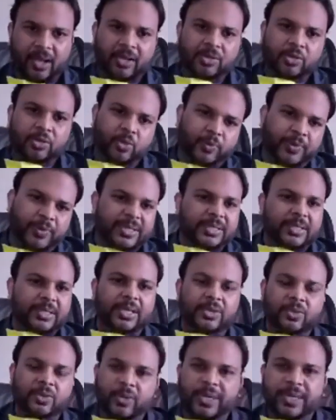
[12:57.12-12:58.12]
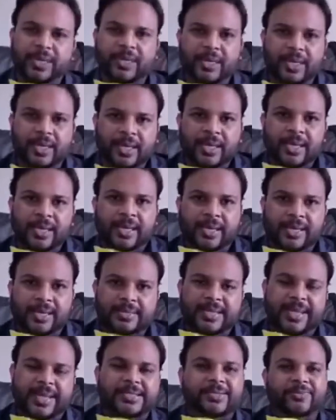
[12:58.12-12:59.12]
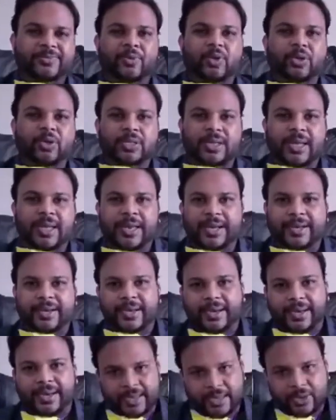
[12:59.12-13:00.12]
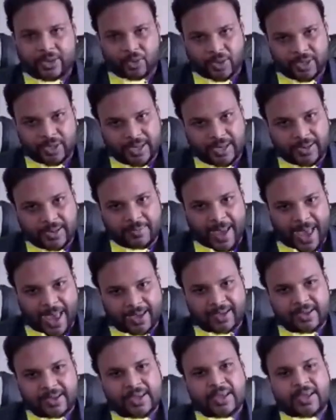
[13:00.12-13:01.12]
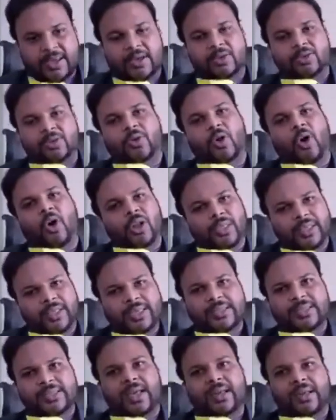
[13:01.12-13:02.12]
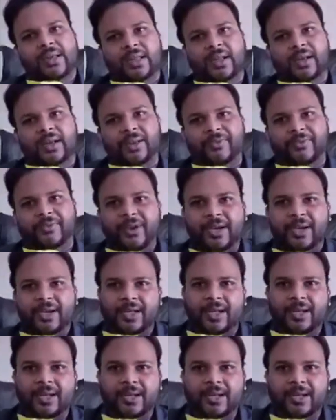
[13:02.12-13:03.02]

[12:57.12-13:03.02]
through which the urine is henceforth collected in a urinary bag. So all these are different